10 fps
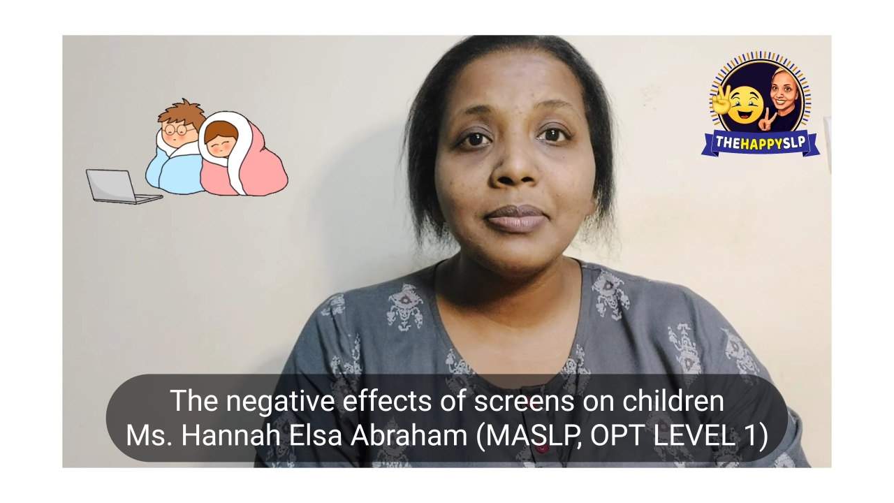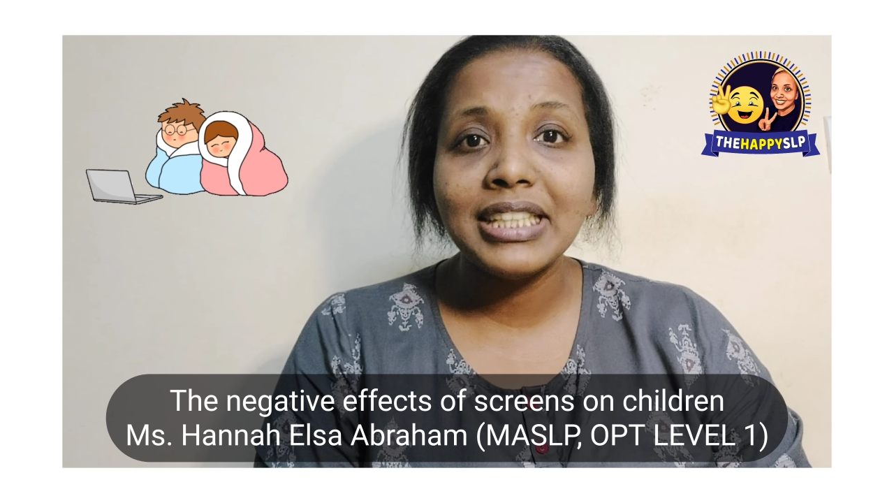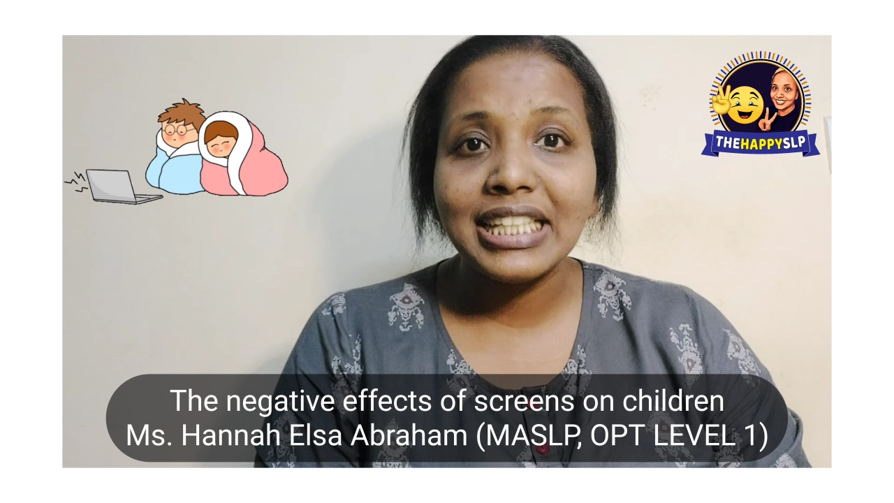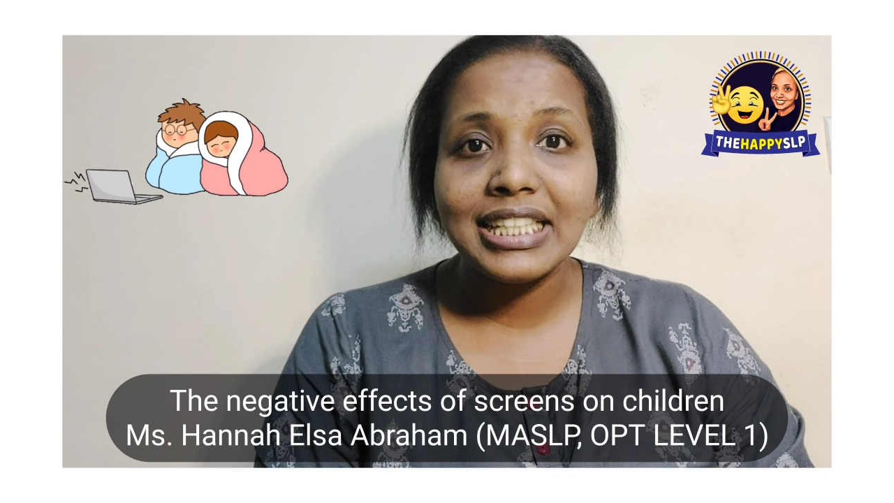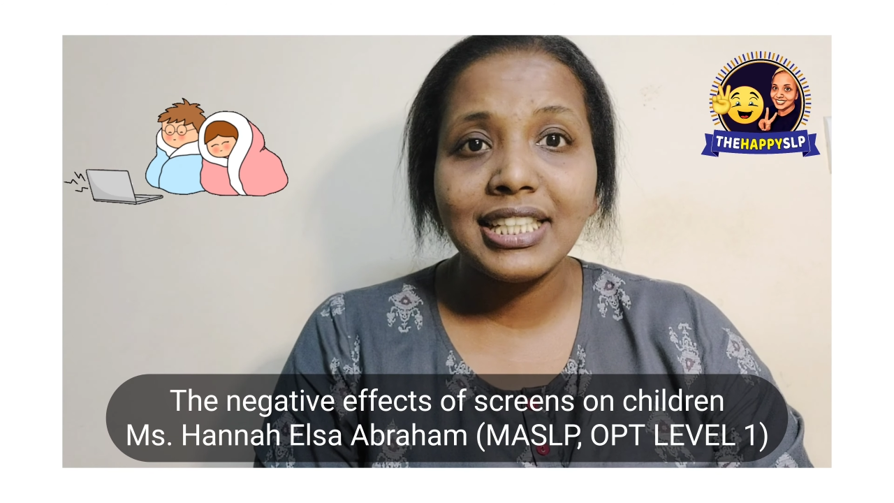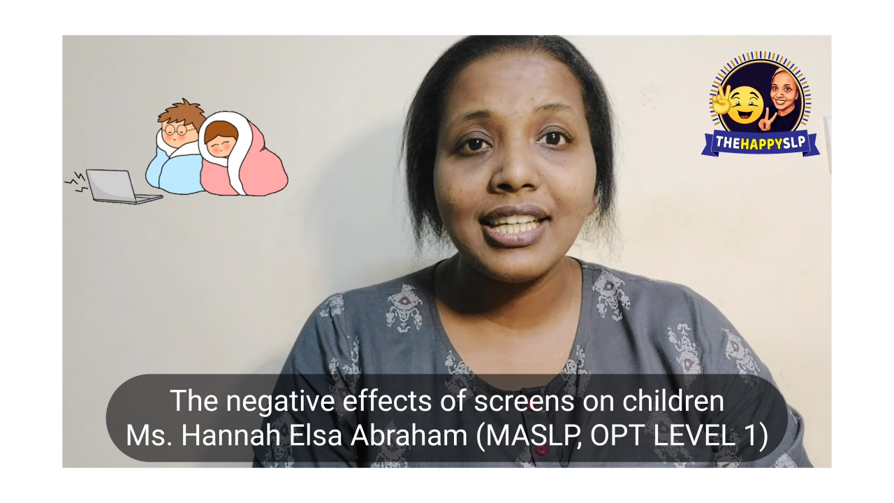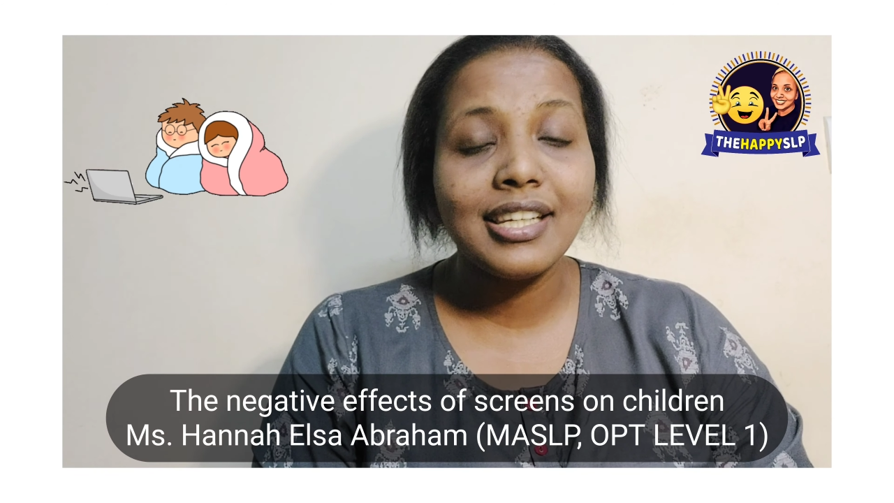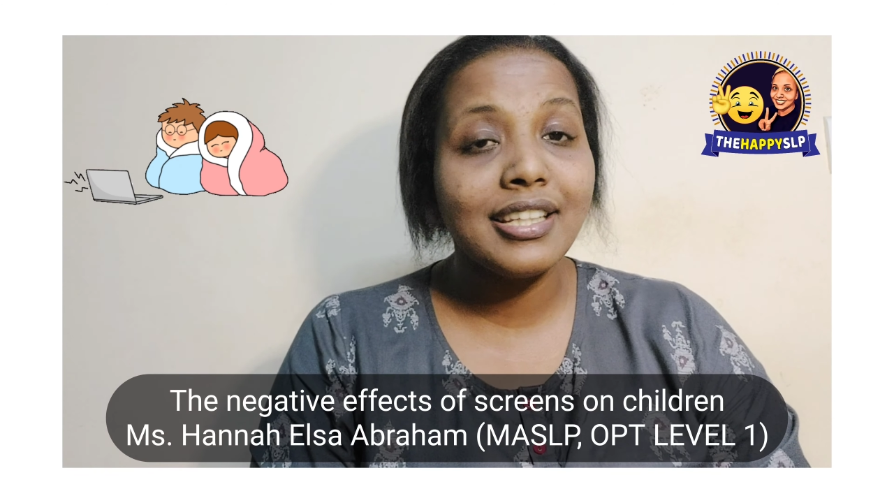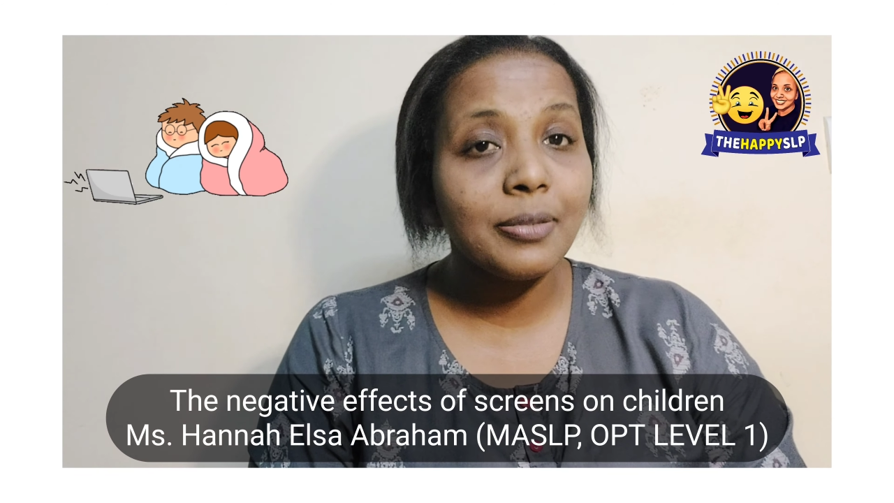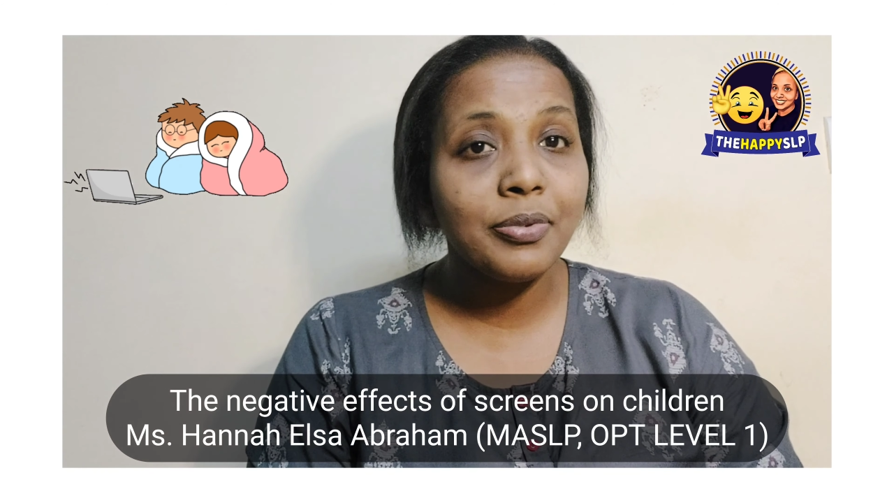in detail
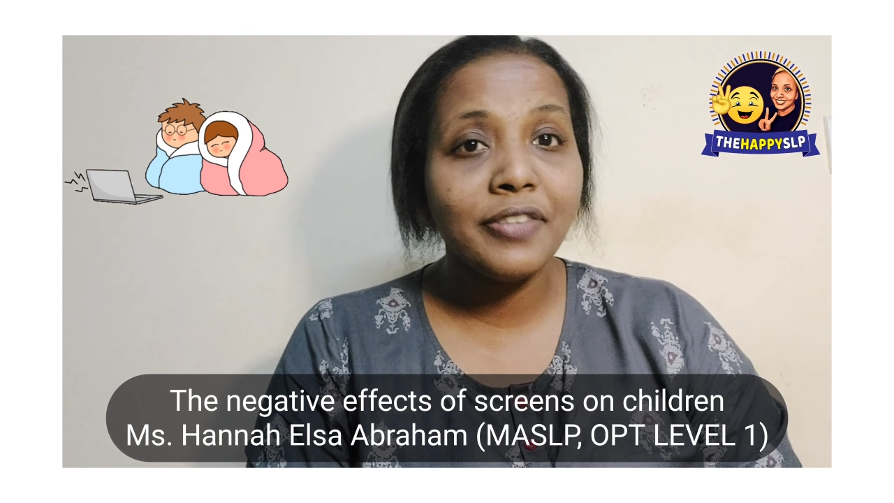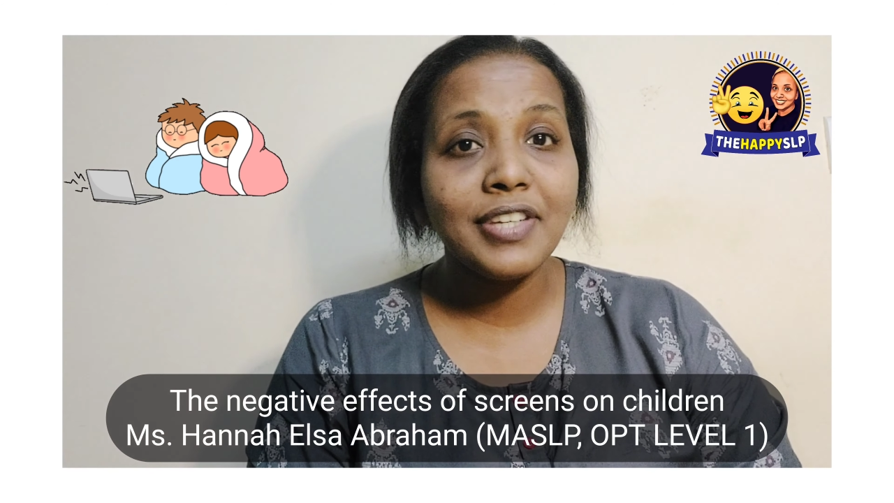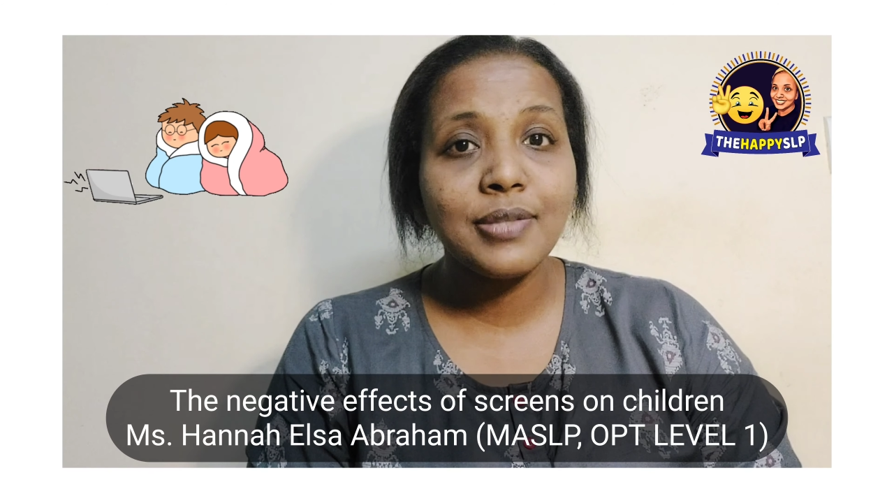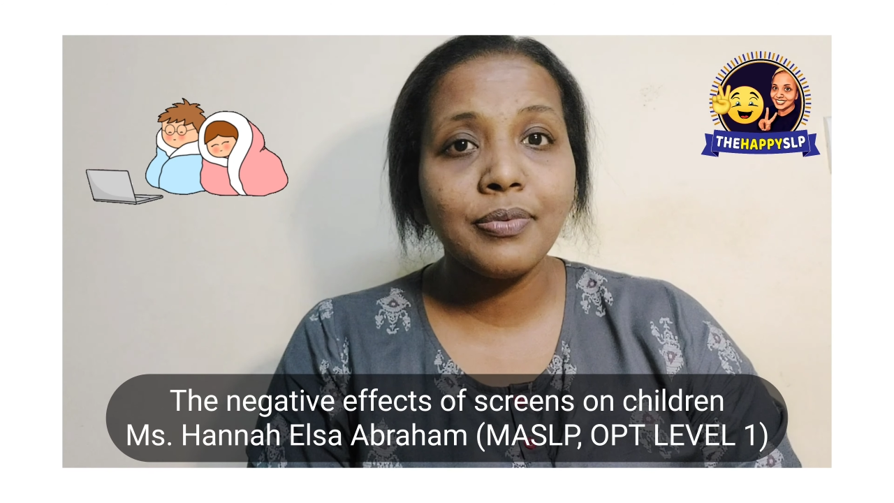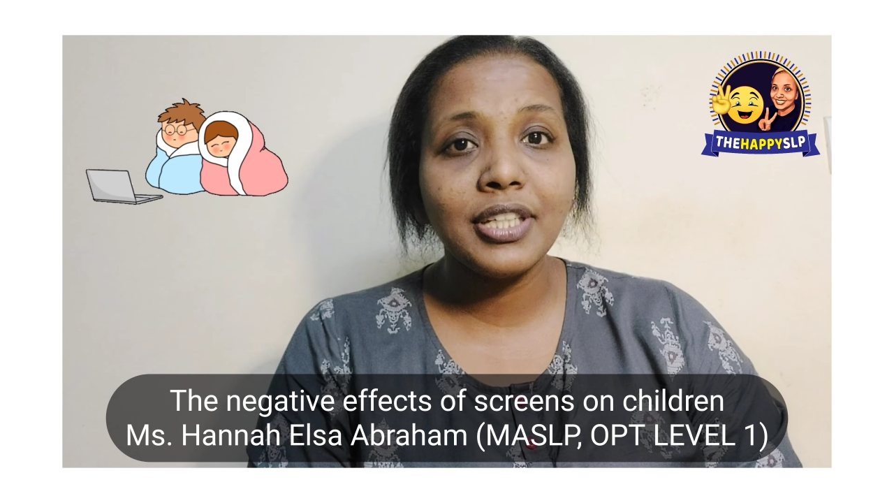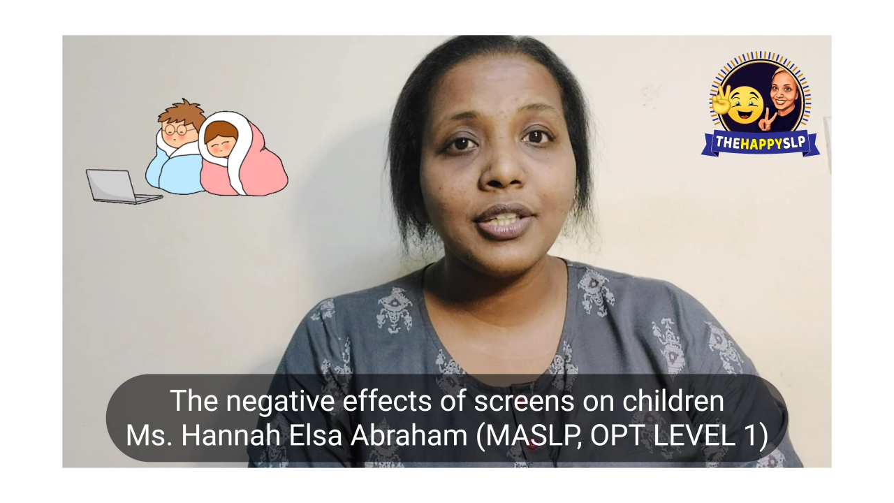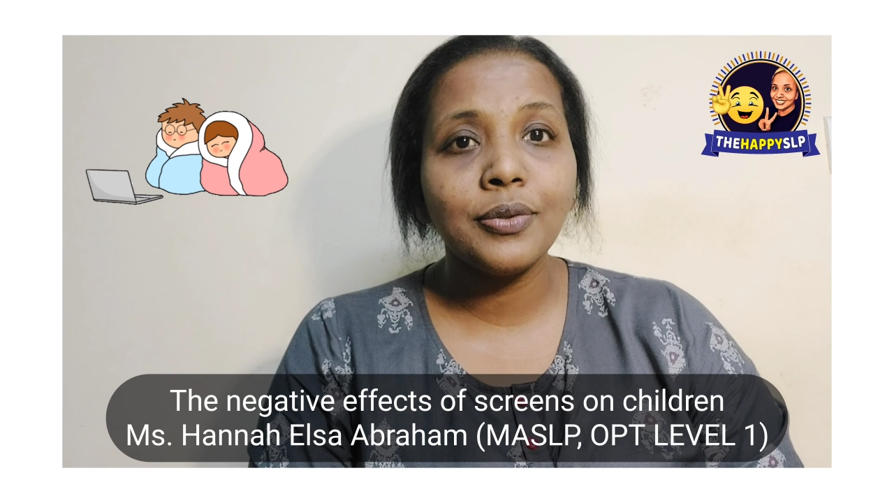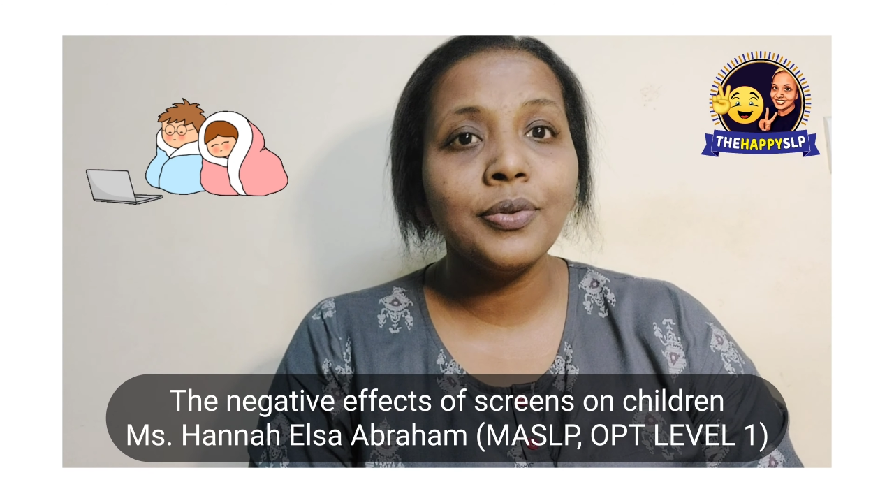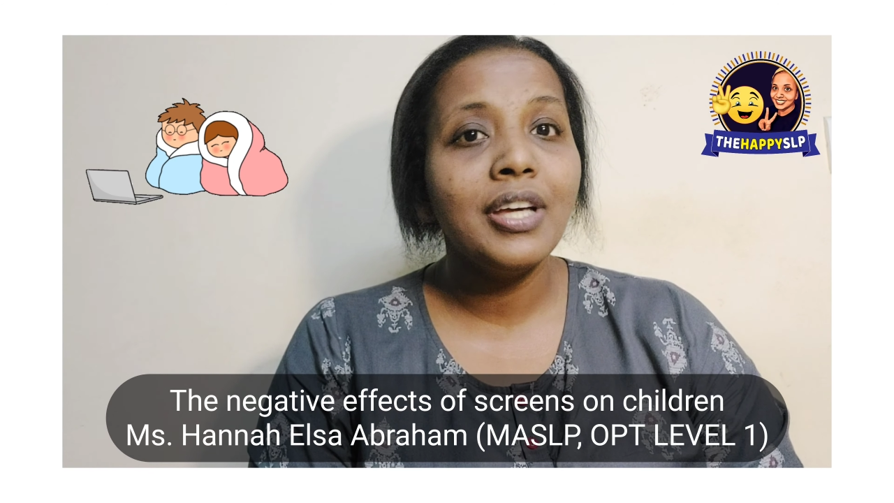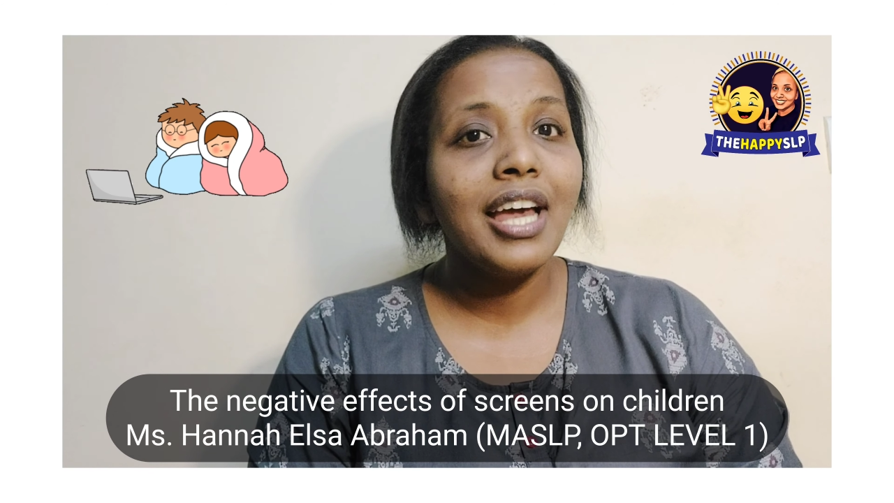in the previous
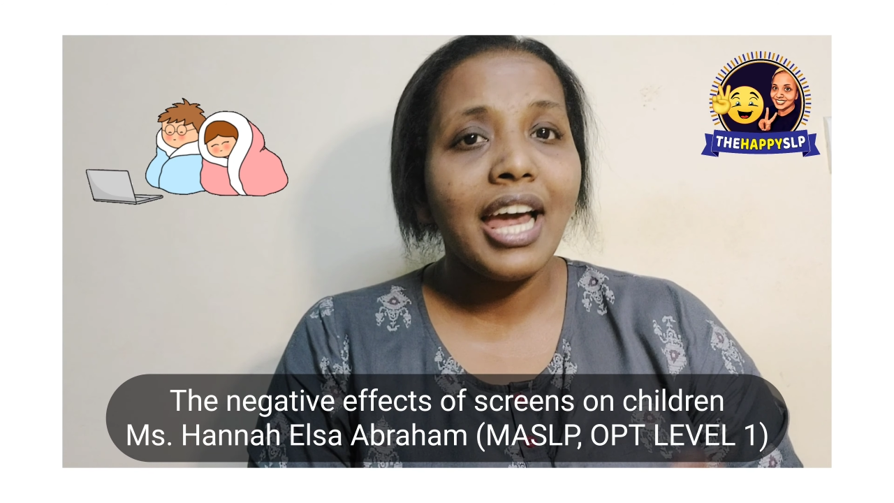video